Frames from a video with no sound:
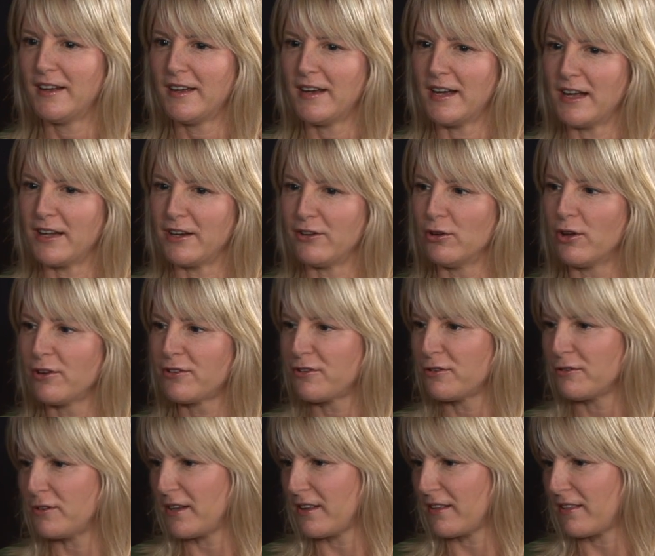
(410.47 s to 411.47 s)
not
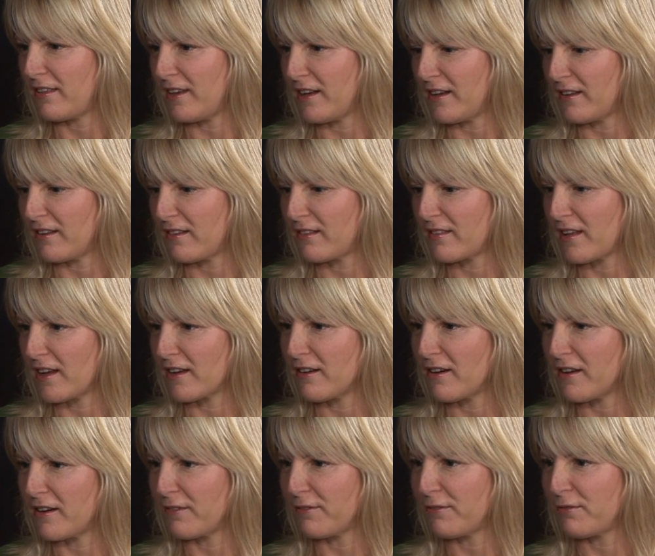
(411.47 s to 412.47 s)
doing things that
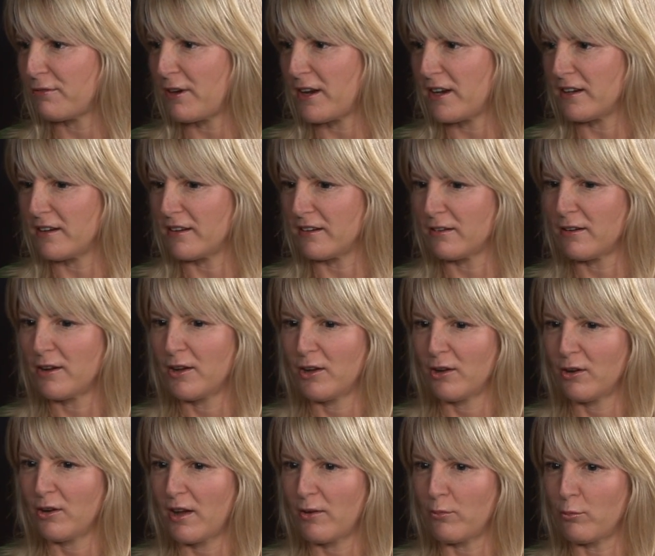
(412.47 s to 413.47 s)
kind of threaten
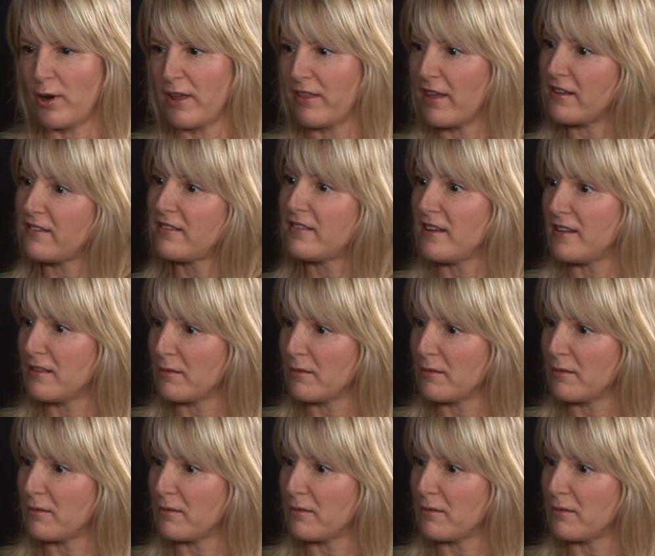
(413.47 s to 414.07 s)
where they see